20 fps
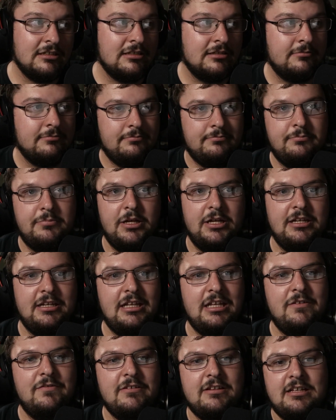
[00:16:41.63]
But
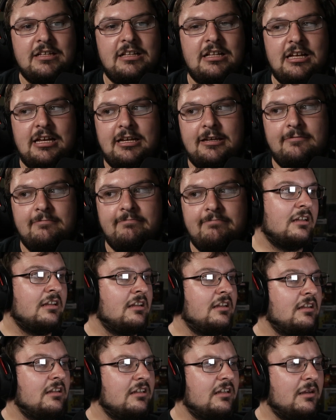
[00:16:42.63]
even at like,
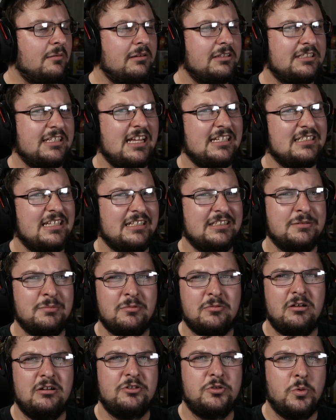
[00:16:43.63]
I want to say it's like somewhere
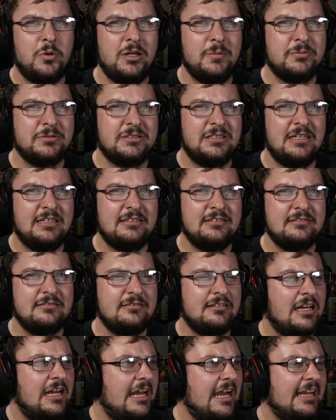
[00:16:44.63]
around 20%.
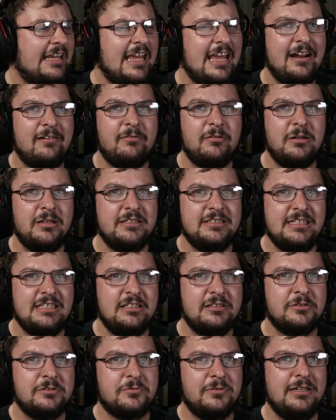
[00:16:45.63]
I can't really see the
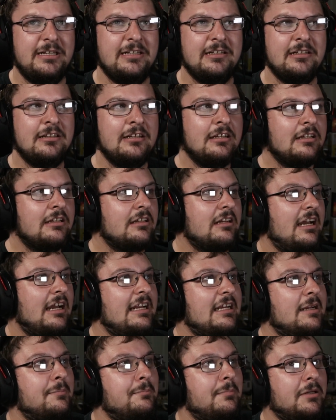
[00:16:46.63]
screen. I need
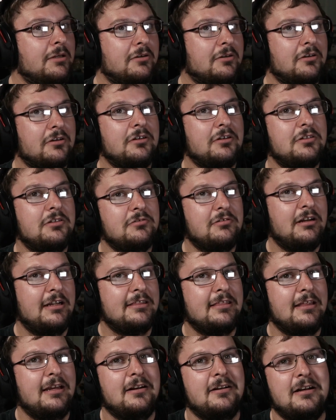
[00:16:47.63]
a mirror right
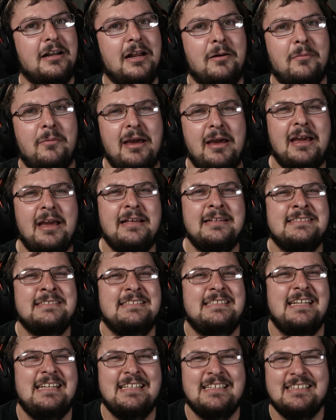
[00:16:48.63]
there. That way I can
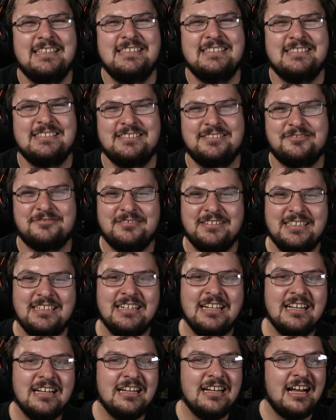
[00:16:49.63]
see the screen.
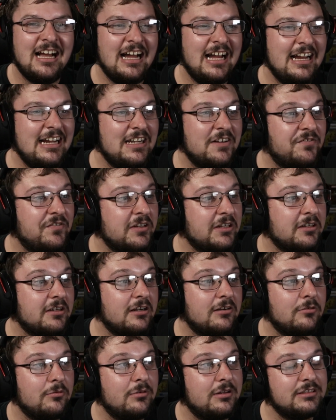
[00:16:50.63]
I need to figure
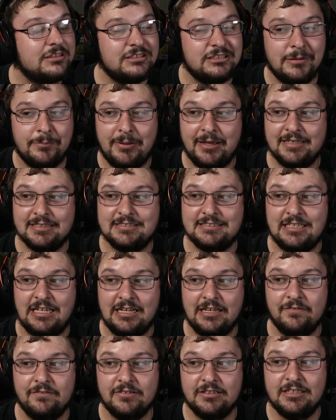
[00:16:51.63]
out what the best
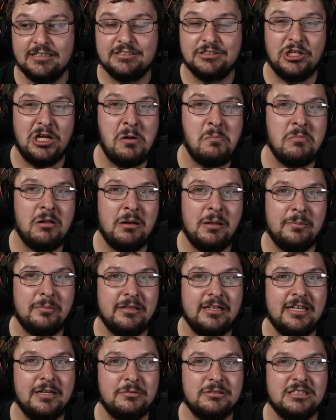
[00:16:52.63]
setting for this, so I'm going to be
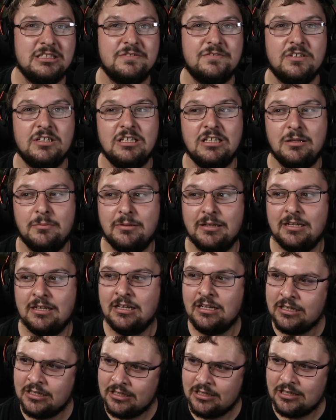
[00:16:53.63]
playing with this for a little bit.
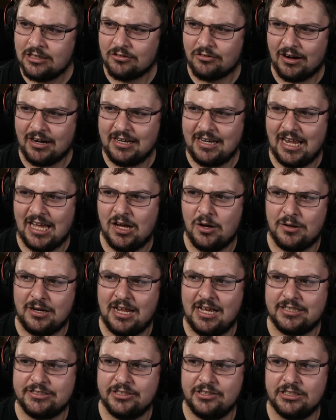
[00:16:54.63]
Right now, it
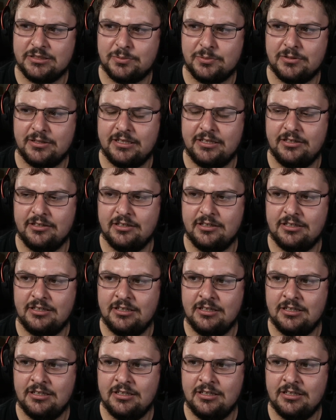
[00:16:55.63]
actually looks pretty good.